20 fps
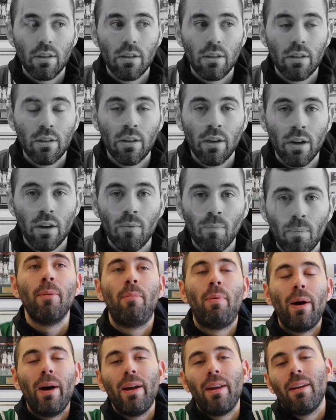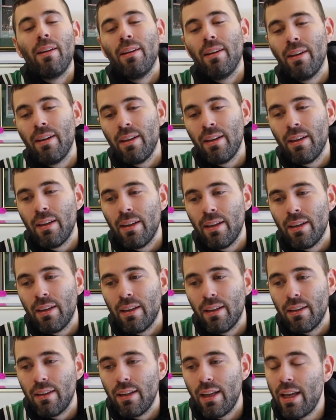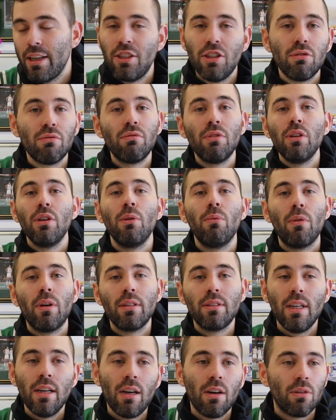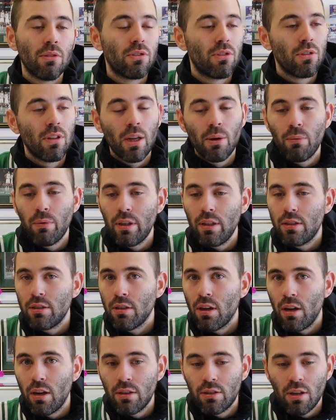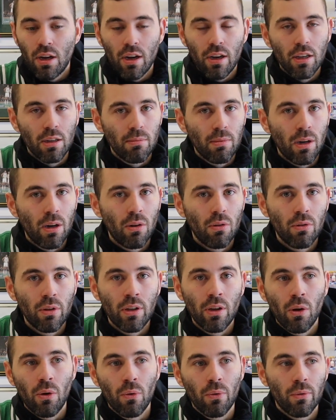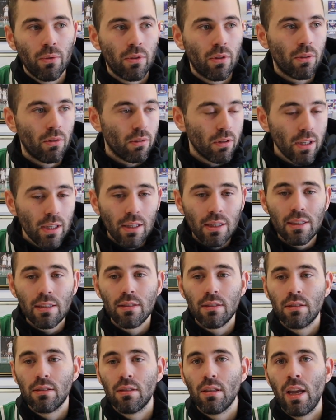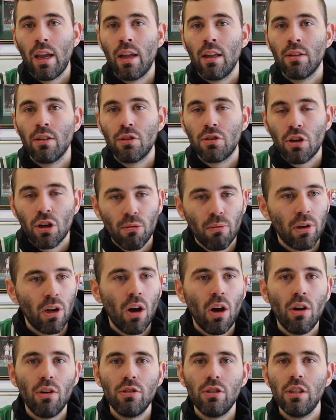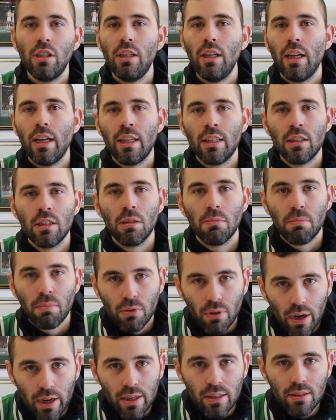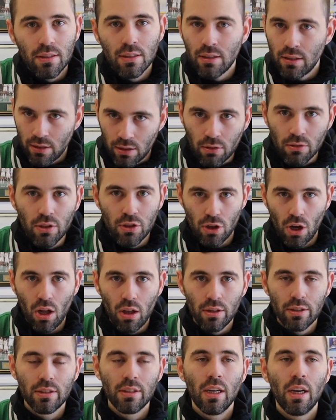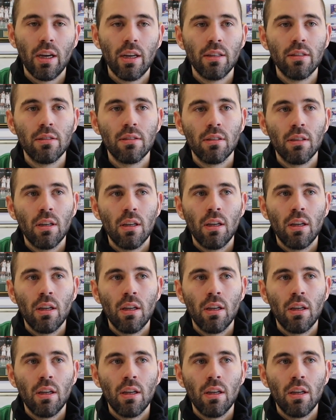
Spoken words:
yeah, but it just really worked out. So then we started talking about, you know, the lease and the terminology and the price and, you know, the dollar signs.